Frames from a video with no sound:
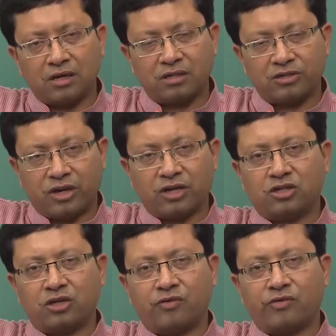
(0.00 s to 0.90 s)

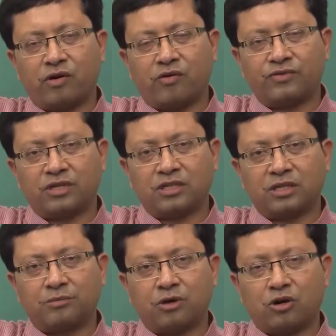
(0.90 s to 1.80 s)
structure of Six
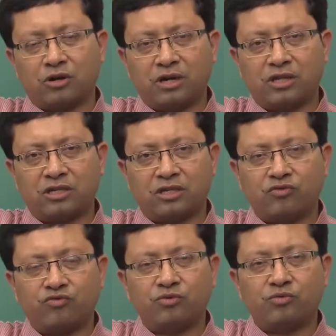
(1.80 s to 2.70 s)
Sigma
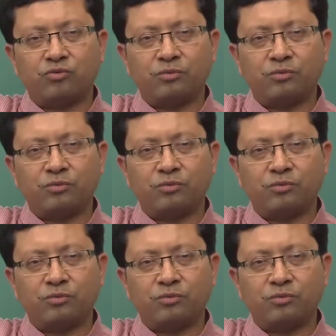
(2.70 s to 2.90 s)
organization which would